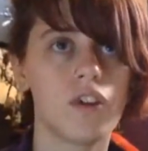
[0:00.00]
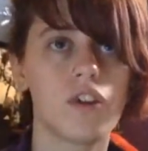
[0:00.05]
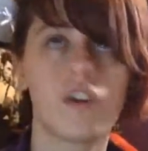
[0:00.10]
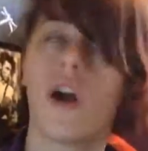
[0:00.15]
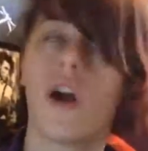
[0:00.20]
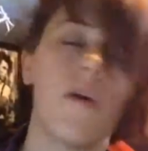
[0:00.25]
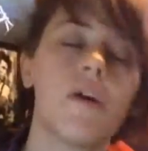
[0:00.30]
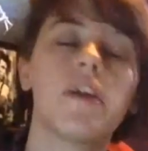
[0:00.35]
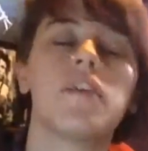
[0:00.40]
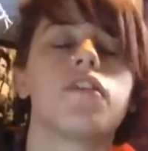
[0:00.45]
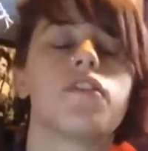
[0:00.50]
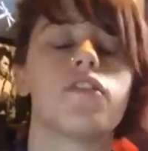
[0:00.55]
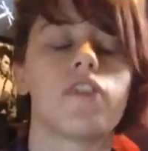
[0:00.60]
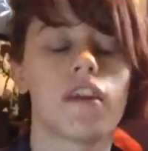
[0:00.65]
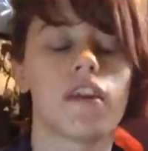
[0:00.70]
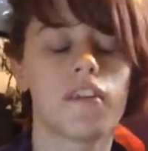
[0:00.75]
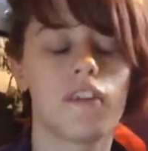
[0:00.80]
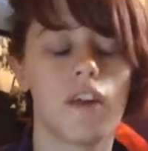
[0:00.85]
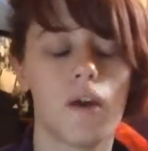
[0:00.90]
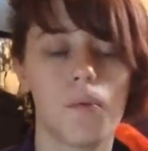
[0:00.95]
going to
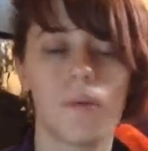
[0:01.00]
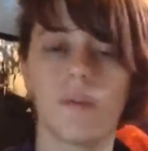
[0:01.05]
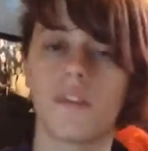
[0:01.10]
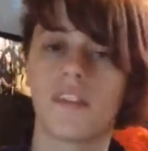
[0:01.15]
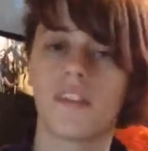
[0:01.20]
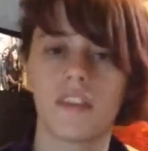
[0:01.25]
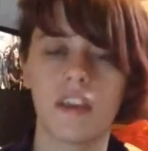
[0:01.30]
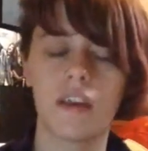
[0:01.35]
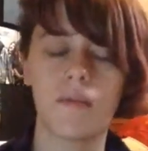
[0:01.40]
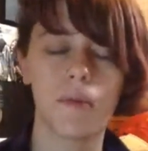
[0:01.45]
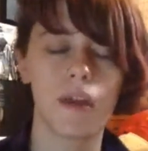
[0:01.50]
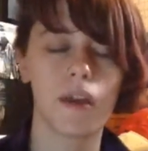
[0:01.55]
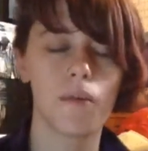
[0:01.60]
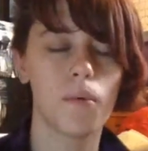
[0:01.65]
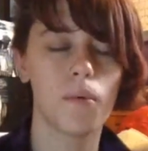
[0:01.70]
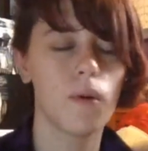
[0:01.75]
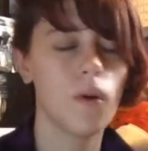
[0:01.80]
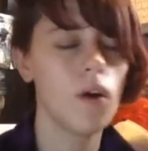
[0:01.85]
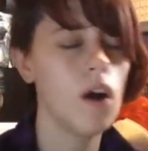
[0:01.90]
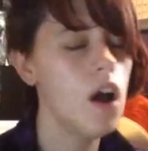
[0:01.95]
dress up and see
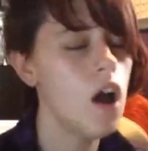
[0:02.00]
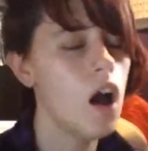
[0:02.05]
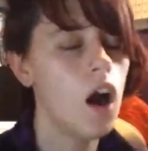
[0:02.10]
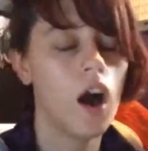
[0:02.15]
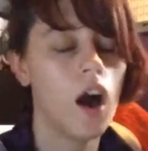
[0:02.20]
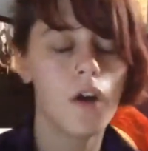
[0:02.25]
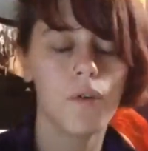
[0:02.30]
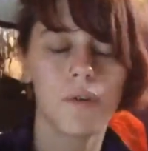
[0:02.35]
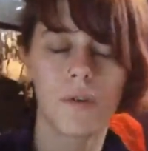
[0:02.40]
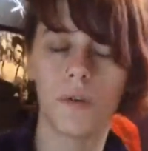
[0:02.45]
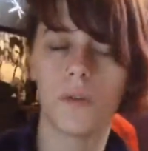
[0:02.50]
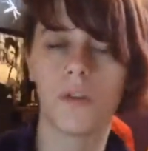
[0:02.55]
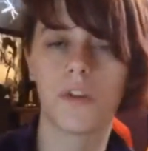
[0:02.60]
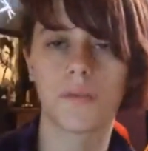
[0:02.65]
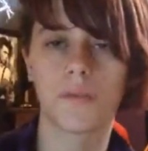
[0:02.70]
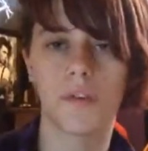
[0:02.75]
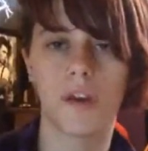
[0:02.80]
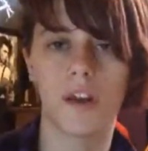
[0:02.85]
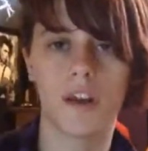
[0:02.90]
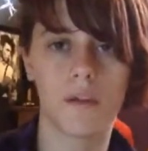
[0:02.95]
people, I would
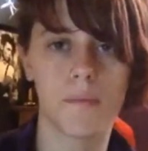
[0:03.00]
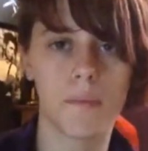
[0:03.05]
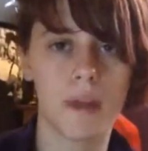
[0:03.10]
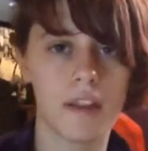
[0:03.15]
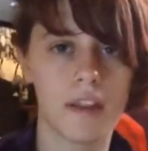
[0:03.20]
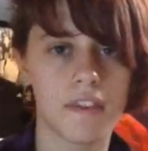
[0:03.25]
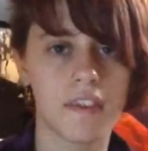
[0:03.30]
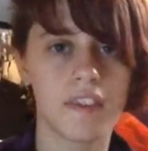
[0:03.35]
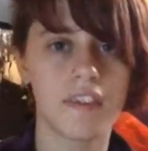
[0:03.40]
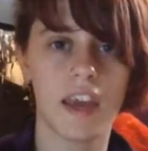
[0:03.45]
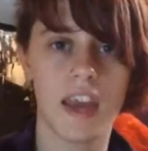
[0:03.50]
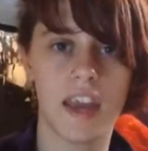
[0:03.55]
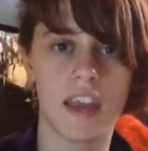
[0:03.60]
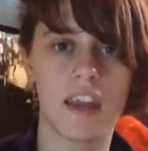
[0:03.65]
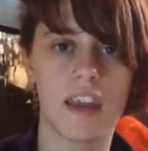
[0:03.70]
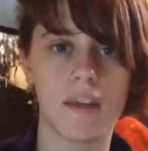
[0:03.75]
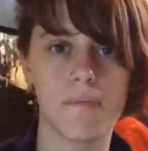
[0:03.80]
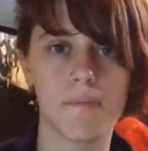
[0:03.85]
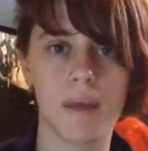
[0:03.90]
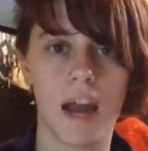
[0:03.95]
always recommend
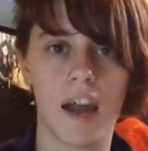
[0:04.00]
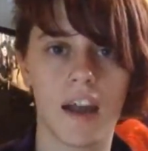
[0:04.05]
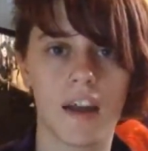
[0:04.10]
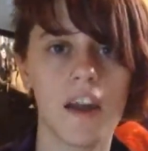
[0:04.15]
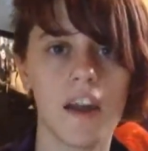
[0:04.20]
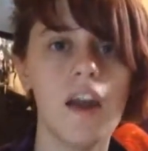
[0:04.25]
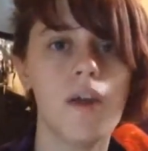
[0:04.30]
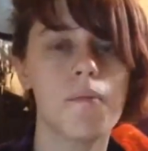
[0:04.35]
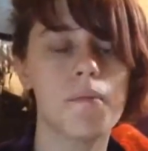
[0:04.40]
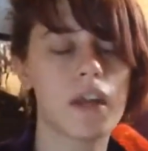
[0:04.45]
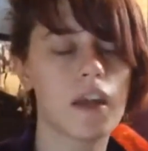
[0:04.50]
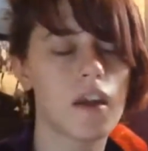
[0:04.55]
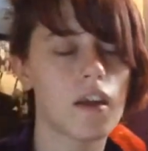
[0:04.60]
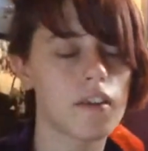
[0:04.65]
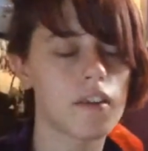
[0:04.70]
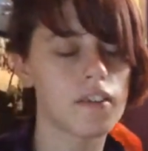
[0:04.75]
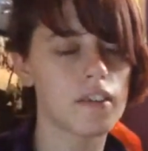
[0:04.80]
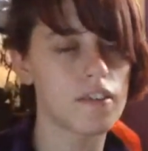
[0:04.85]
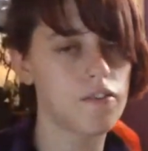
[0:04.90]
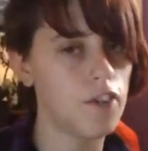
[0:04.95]
taking a bag,
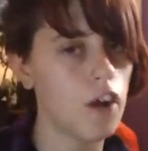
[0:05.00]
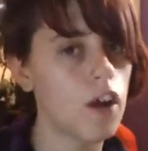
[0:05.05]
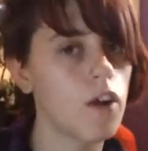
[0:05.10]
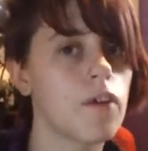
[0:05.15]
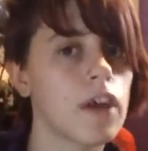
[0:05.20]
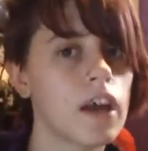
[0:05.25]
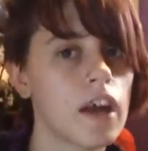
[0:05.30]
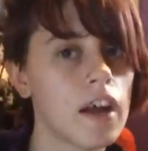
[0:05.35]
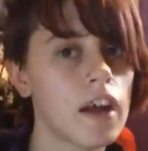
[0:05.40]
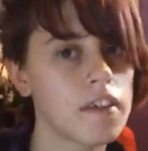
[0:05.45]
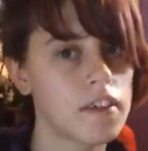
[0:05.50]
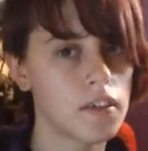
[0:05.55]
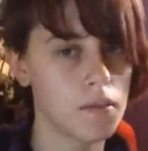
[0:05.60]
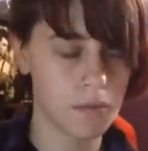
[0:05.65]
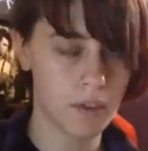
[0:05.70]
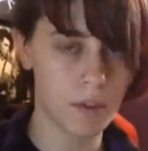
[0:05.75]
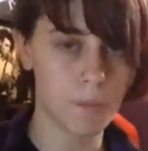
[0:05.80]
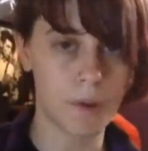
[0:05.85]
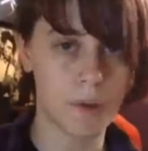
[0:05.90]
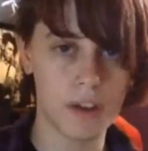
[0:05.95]
because the following
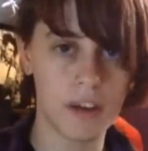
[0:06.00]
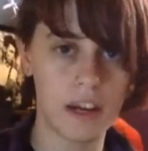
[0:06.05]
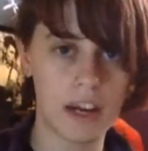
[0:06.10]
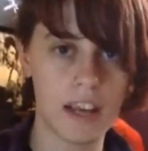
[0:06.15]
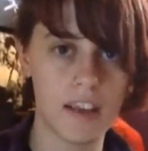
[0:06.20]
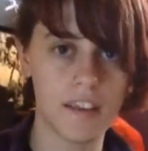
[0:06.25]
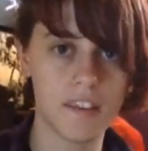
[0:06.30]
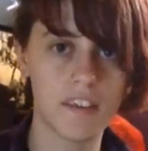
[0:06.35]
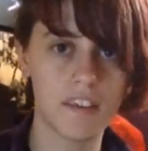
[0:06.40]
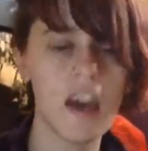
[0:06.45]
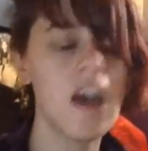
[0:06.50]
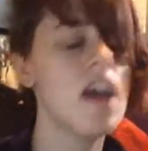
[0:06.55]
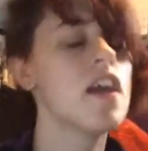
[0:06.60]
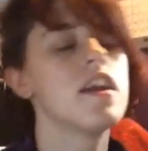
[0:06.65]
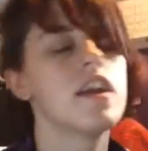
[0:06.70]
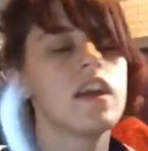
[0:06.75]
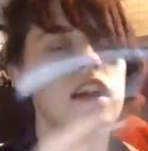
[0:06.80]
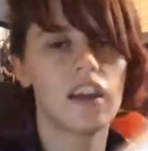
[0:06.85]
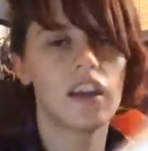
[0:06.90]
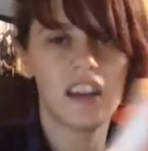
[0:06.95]
items I'm going to list,
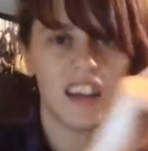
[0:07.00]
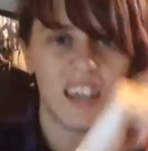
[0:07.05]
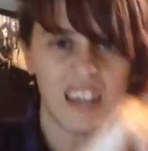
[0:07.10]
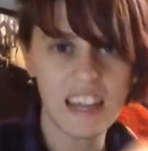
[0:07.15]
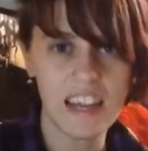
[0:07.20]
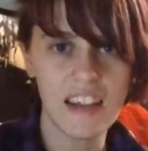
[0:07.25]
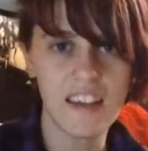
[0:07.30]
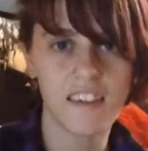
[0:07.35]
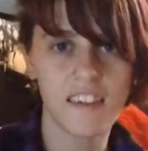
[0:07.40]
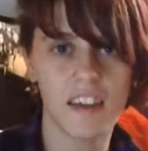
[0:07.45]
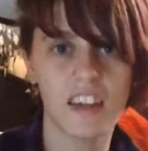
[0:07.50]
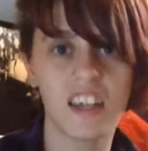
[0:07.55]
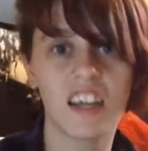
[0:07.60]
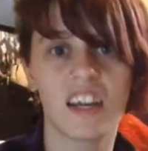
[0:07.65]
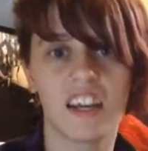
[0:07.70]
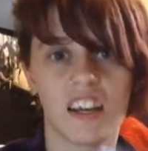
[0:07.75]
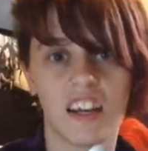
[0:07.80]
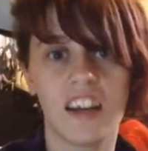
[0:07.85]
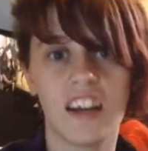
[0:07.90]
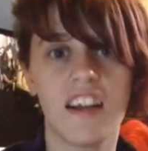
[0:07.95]
you're going to need and you're
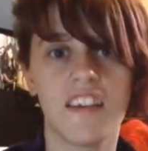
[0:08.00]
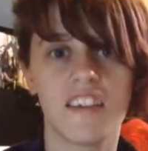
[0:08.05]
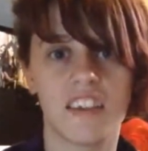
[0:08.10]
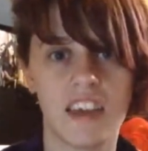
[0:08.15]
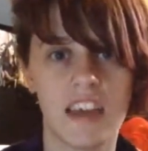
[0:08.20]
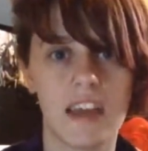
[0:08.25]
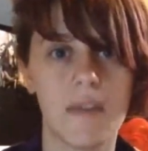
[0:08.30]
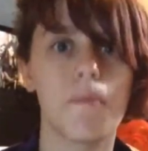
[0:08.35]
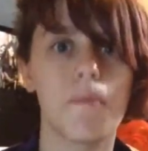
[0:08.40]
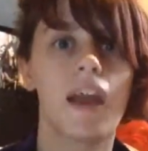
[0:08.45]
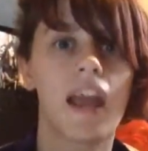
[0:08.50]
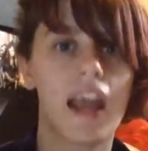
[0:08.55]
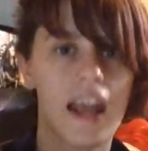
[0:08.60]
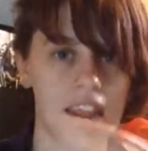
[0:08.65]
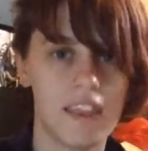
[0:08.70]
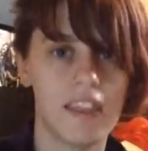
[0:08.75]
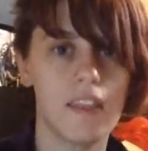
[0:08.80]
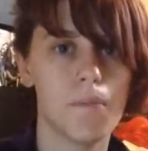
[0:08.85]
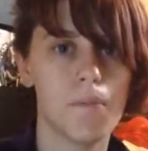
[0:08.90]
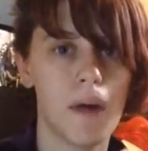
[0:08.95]
going to need to keep
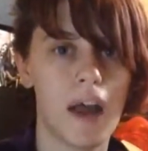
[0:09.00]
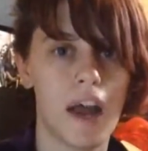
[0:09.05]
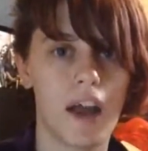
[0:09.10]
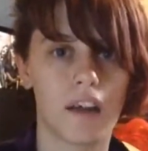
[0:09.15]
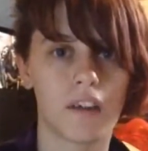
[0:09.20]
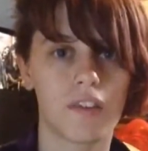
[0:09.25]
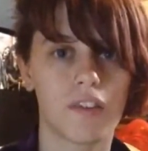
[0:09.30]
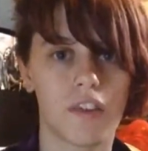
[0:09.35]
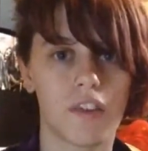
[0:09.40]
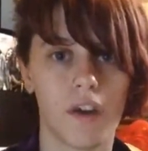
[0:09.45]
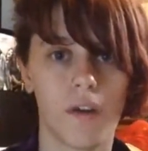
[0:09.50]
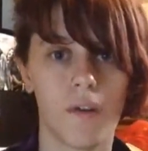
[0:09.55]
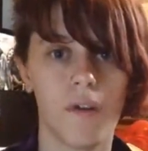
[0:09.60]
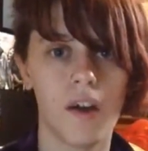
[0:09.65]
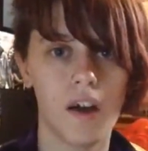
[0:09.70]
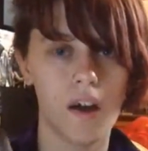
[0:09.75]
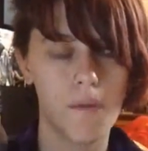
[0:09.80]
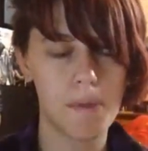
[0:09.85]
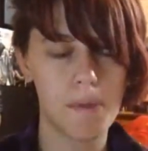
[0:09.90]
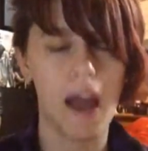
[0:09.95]
in the bag. So
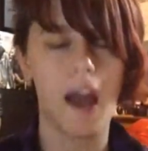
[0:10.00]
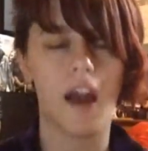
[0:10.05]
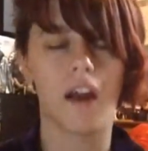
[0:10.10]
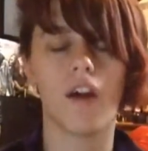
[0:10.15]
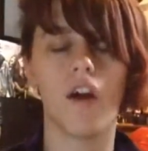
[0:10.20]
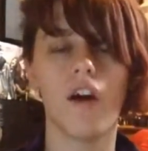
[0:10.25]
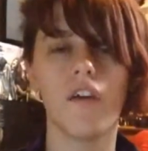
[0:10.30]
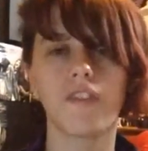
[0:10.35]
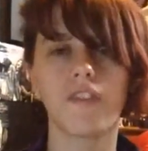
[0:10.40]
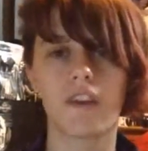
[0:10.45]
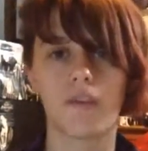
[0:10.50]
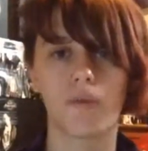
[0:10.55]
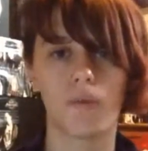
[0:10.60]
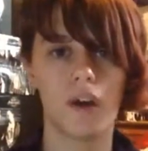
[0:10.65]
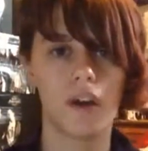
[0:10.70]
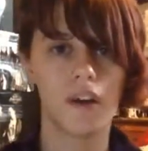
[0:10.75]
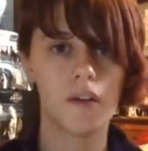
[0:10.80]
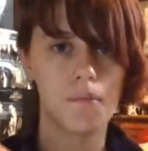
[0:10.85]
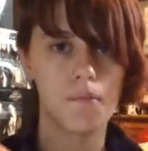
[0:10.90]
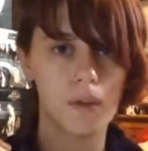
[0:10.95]
a bag, obvious
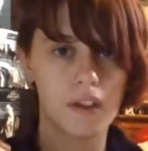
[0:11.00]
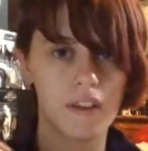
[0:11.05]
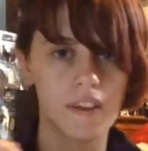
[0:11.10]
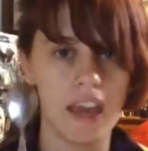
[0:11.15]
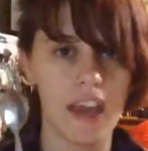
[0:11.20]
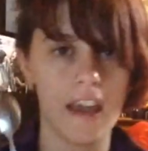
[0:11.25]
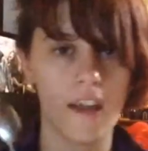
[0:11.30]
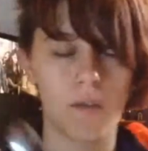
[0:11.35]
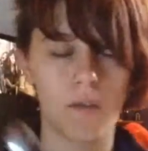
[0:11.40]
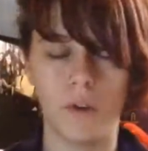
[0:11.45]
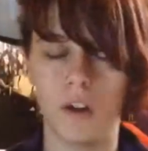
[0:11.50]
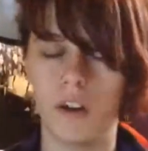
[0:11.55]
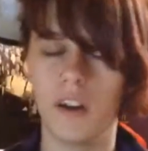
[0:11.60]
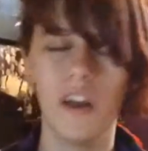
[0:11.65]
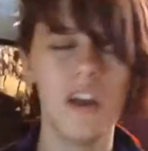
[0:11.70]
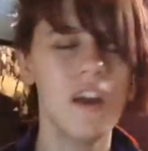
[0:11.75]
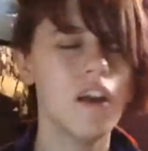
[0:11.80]
one, but take one.